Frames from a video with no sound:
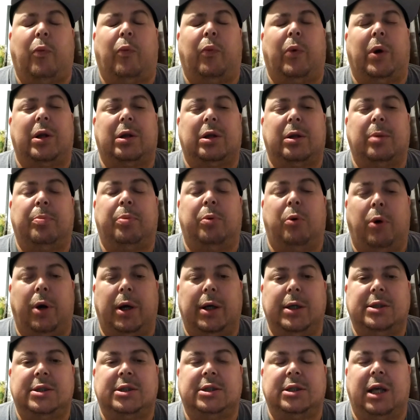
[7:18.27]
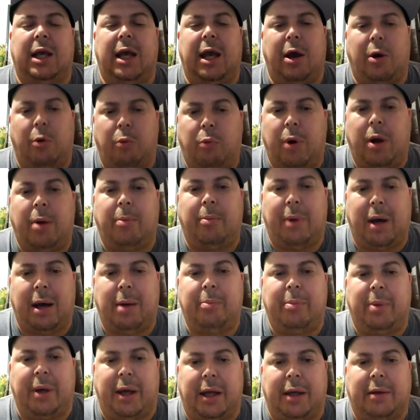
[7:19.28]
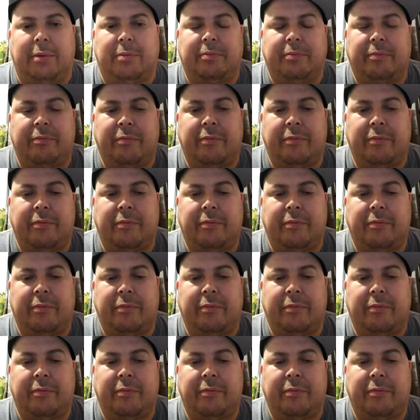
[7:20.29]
with the points and won my bet